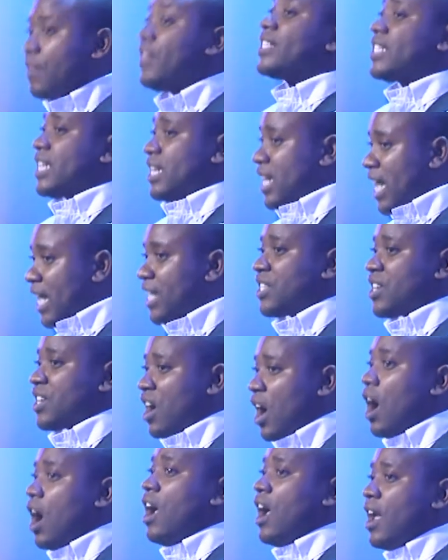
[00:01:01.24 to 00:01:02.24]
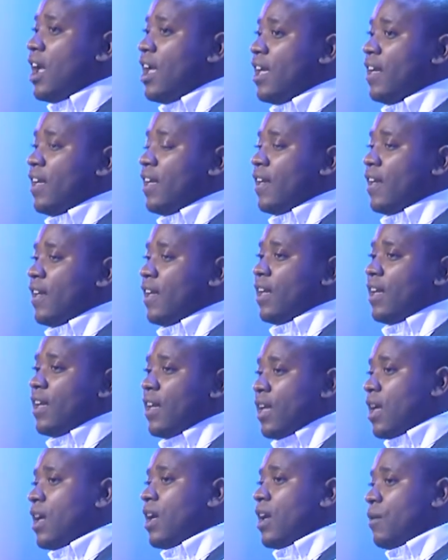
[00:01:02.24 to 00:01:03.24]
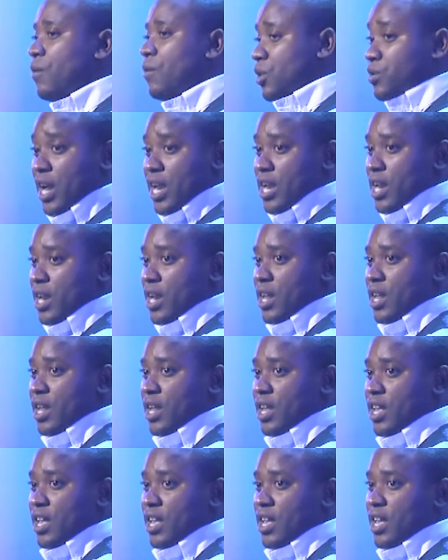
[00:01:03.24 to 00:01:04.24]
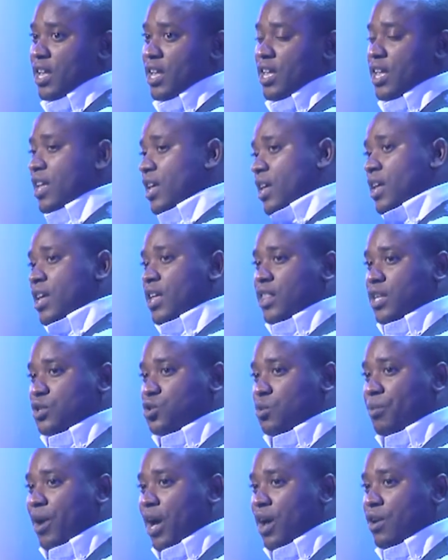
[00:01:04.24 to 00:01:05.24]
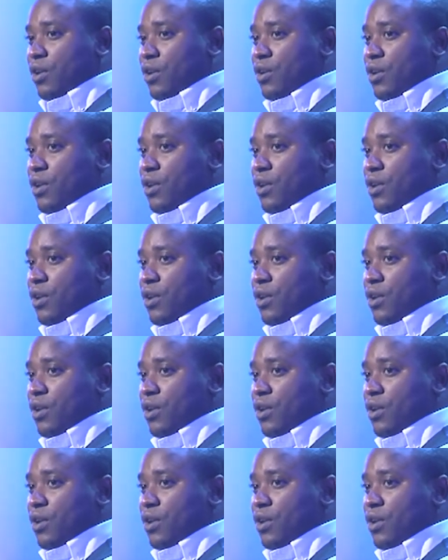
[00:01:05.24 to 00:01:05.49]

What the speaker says: that's a nice car, eh? Which one? The Subaru.